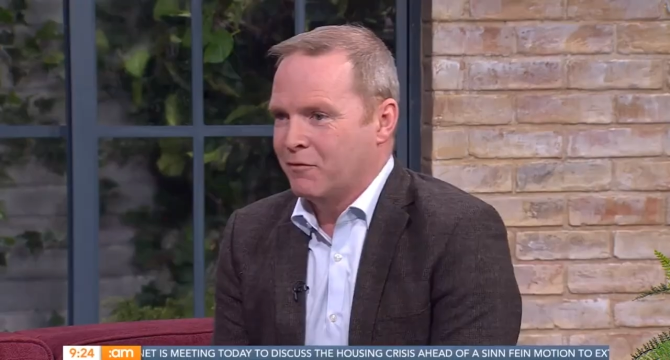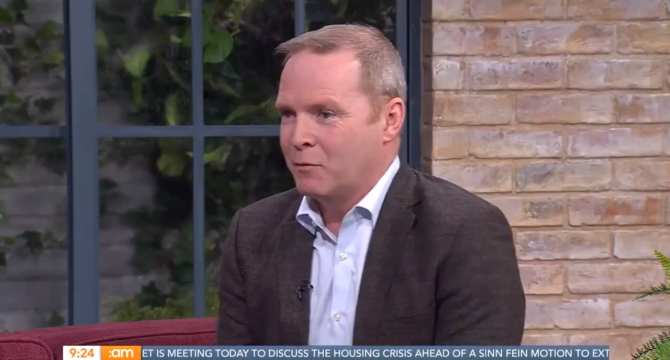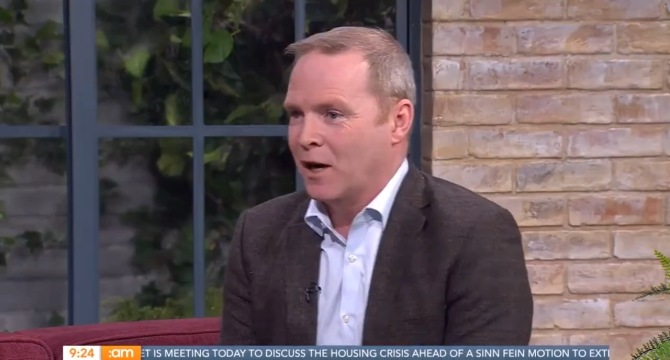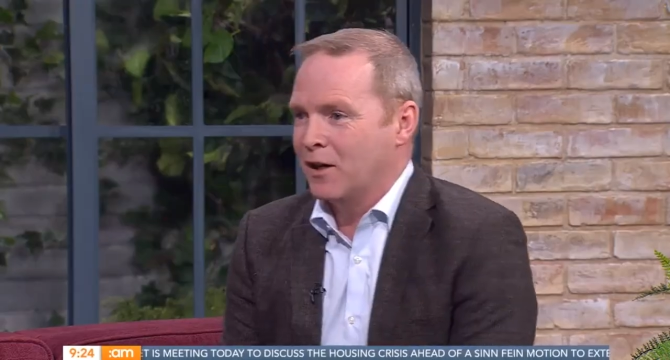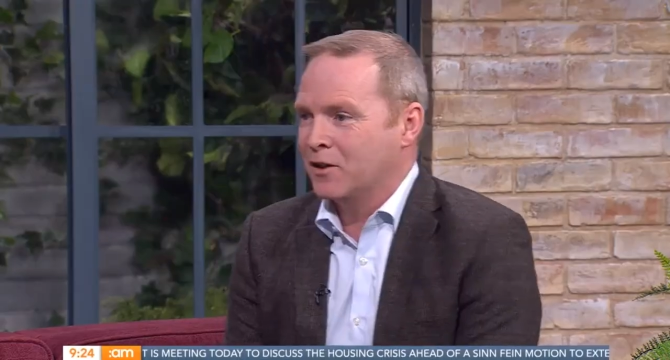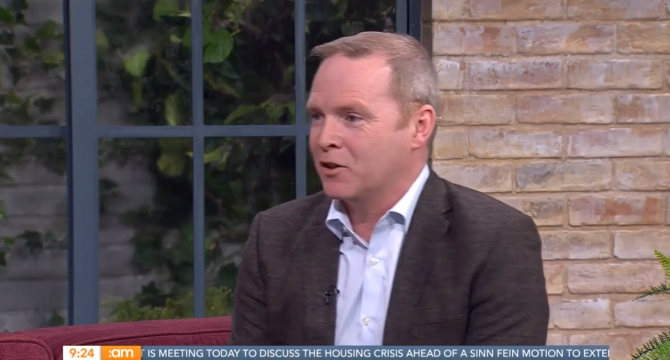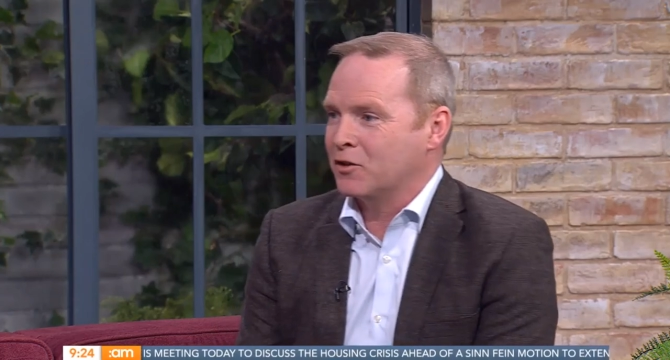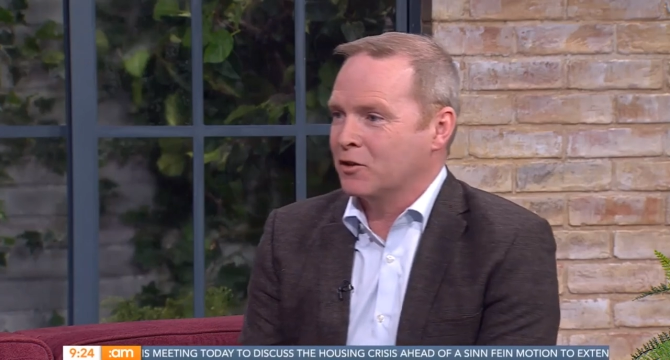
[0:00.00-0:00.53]

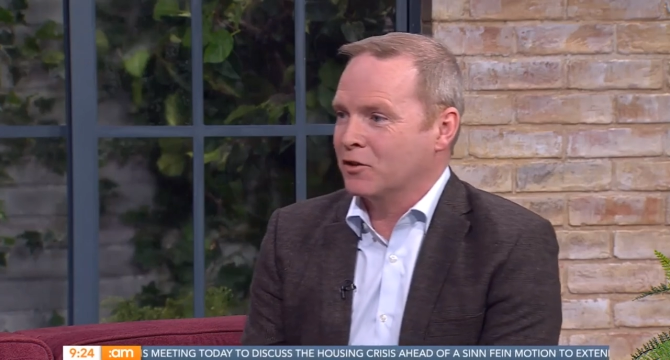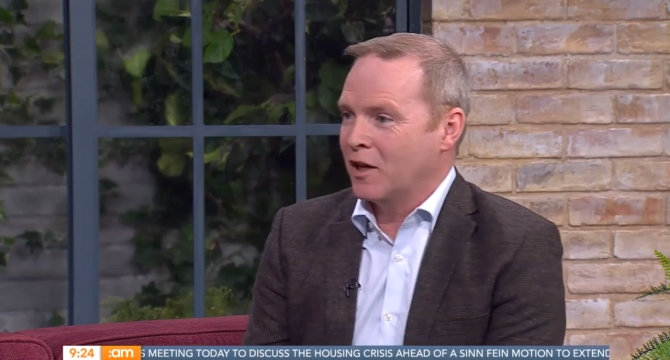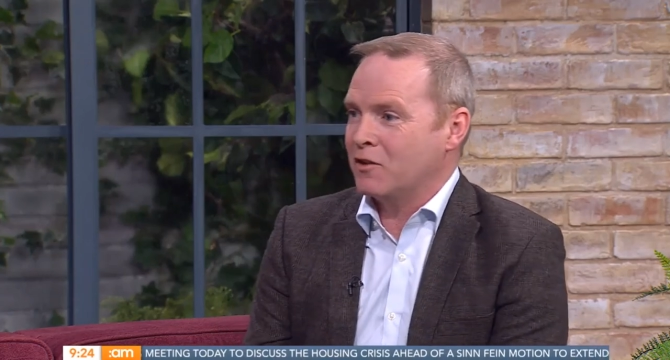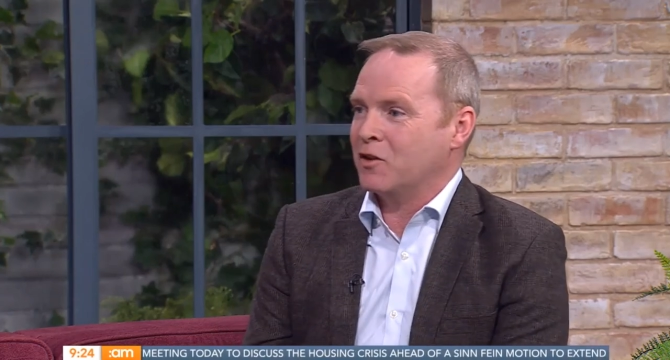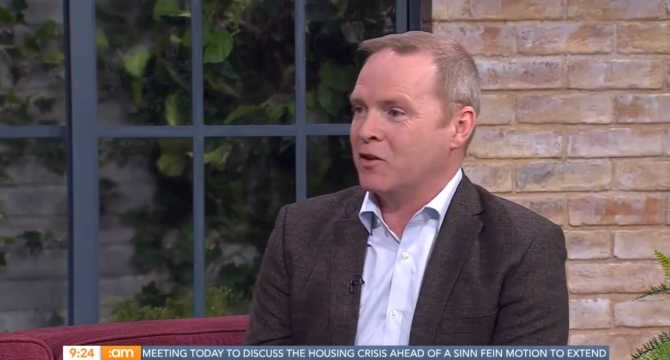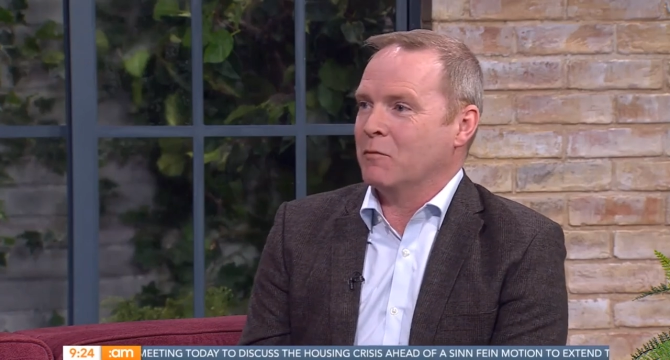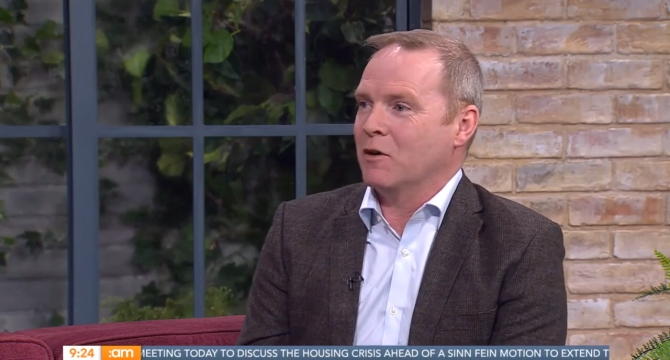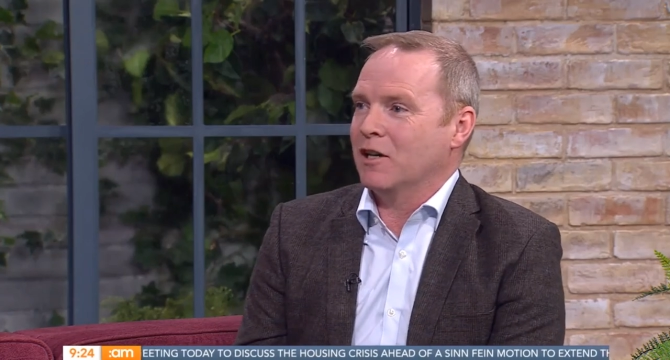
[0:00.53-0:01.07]
branches, so Down
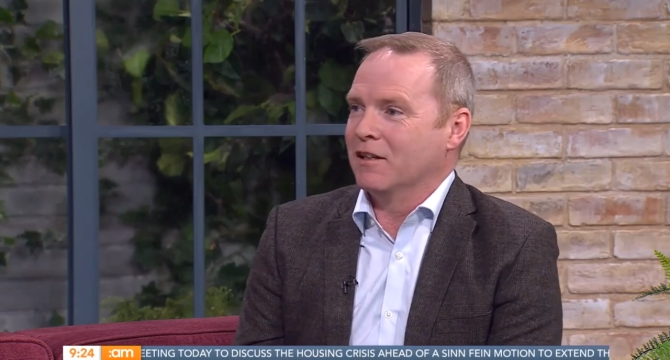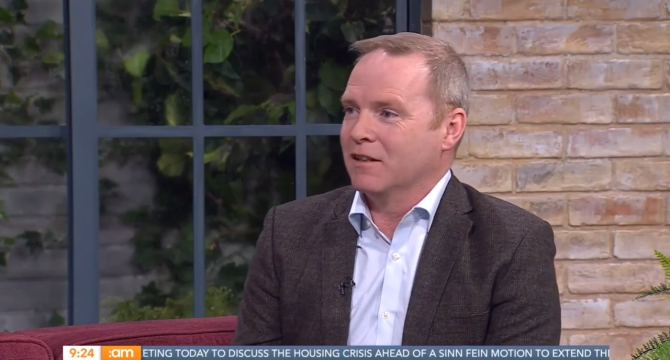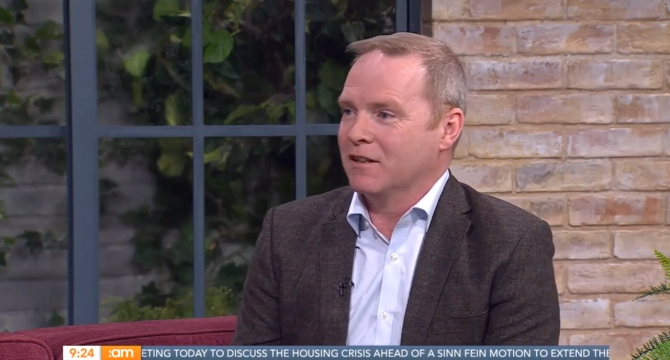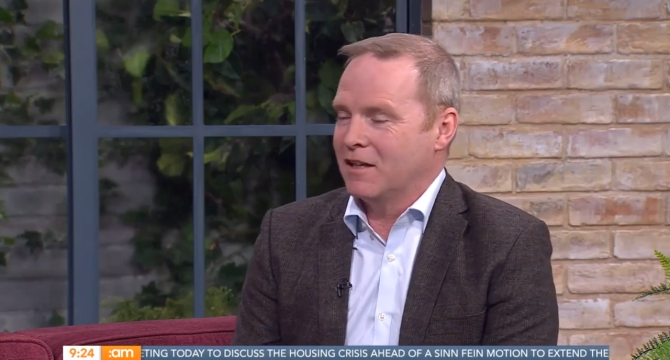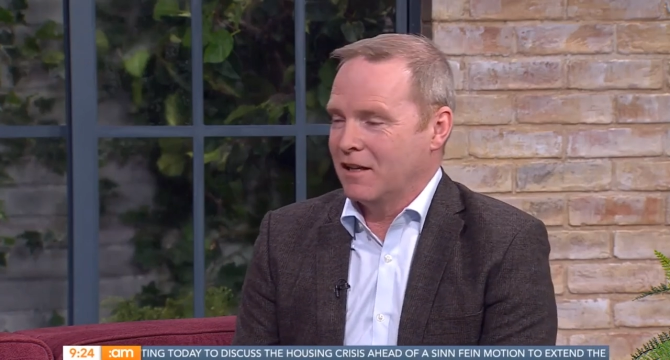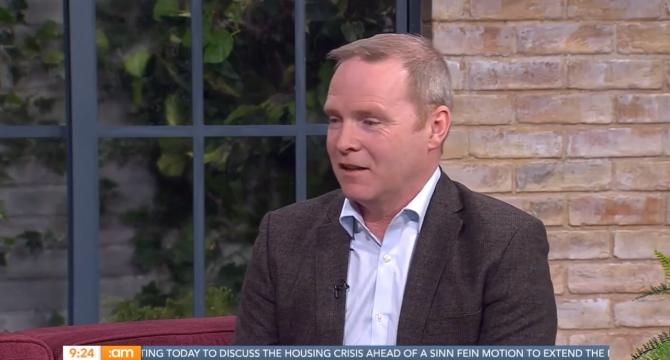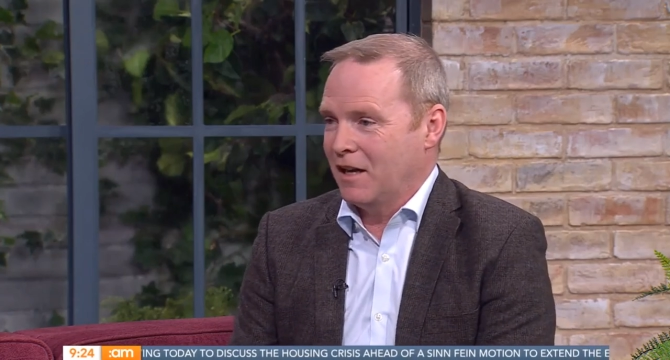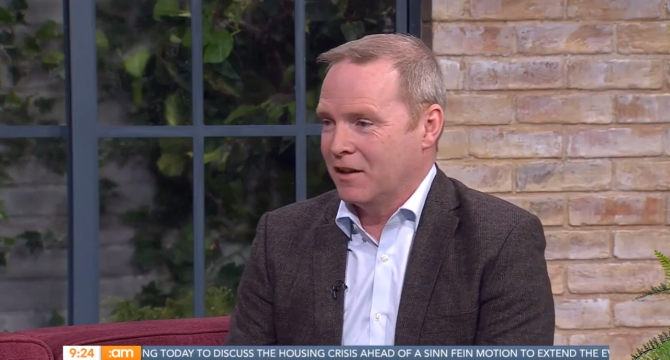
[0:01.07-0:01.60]
syndrome Ireland
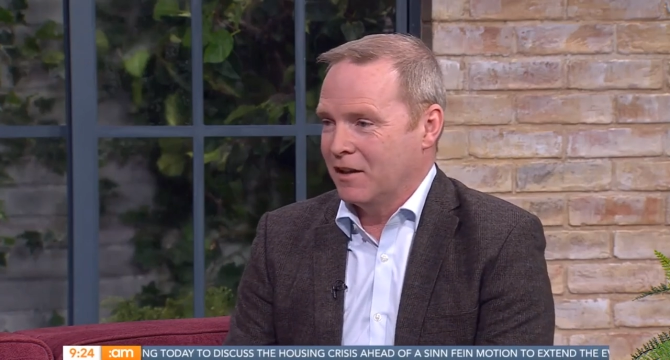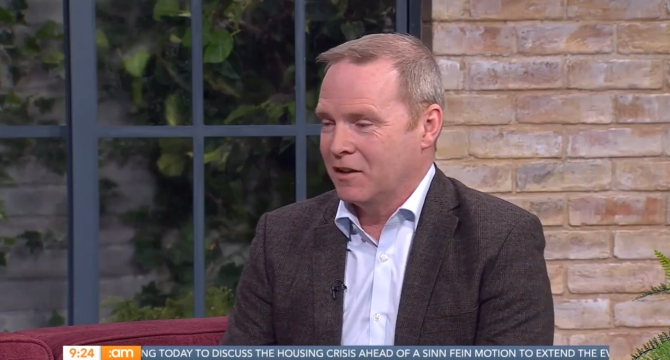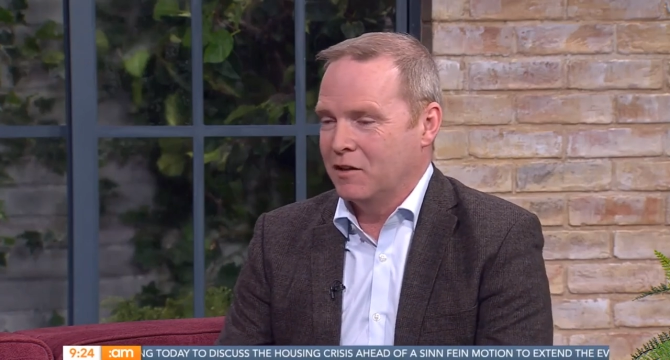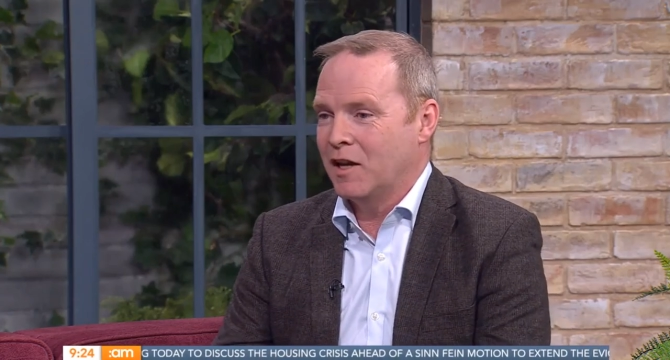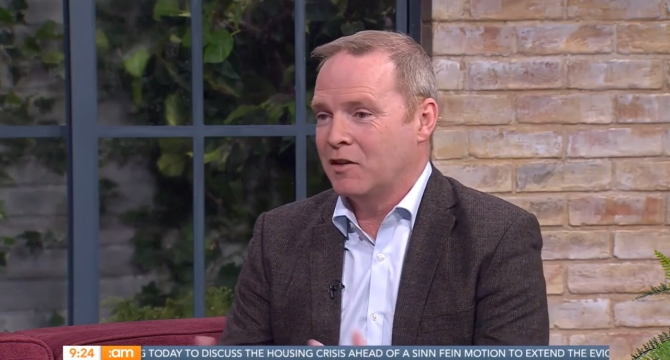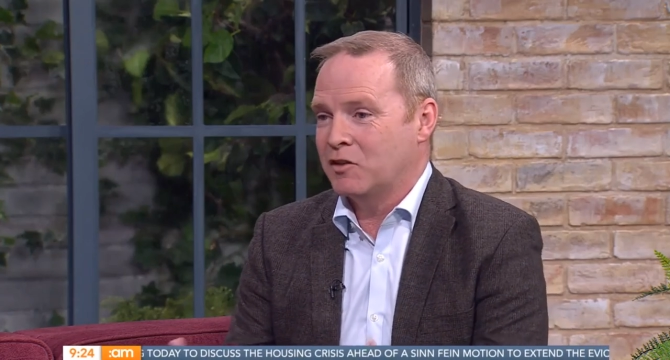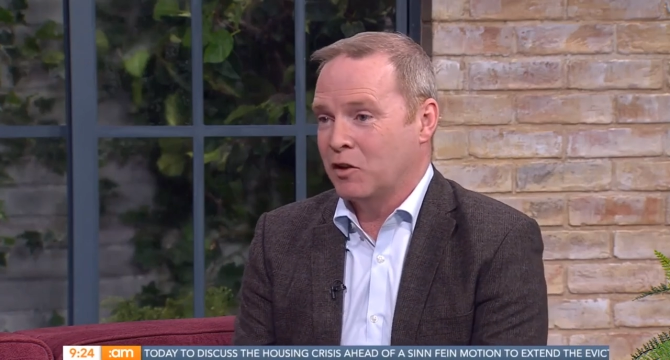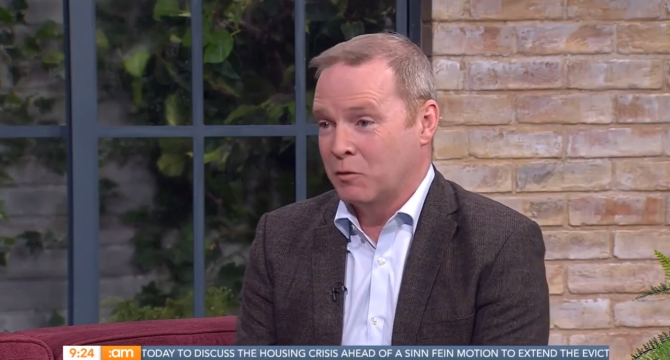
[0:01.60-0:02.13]
and the
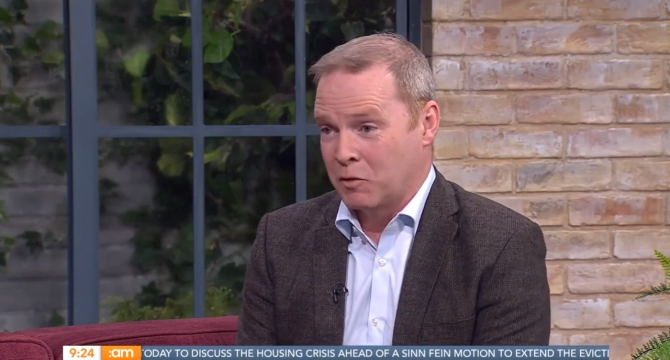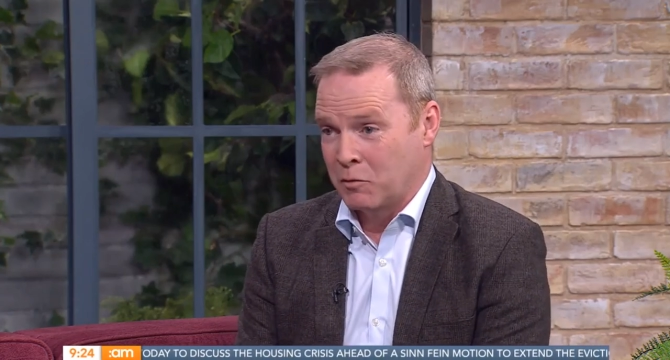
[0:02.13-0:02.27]
Down syndrome